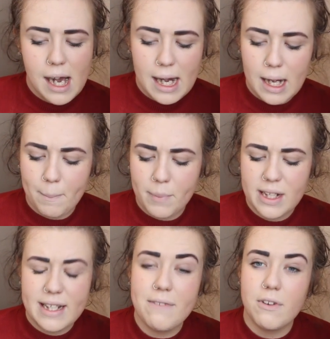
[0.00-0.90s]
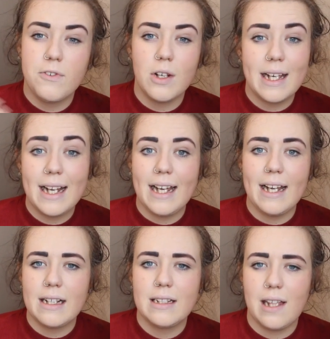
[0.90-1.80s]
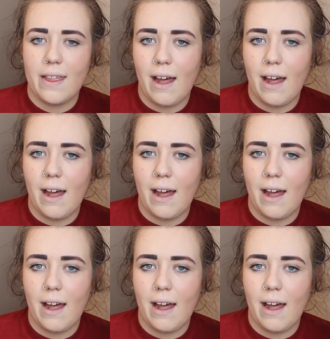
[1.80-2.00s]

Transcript: but it never fully clicked